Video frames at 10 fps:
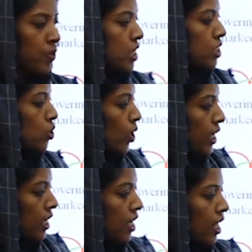So
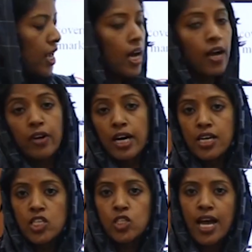here I have
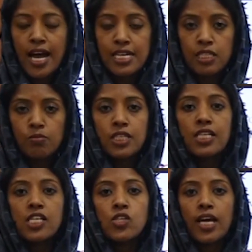arranged the atoms in
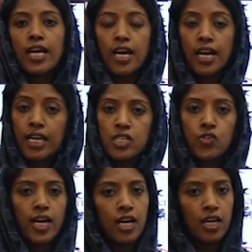a like a
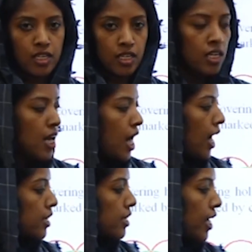triangle,
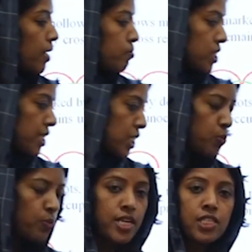and the empty
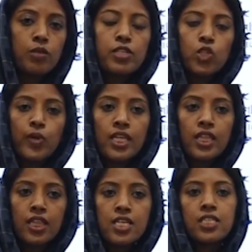space
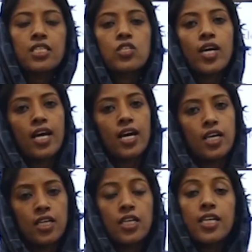between this
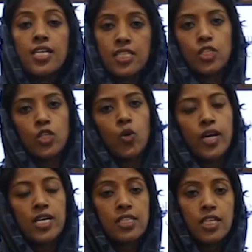triangle is known
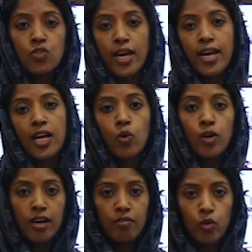as a
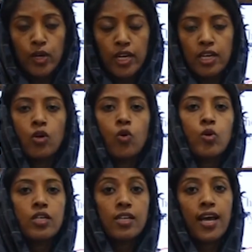triangular void or
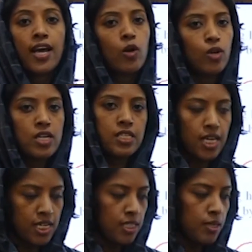triangular
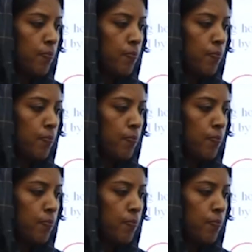site.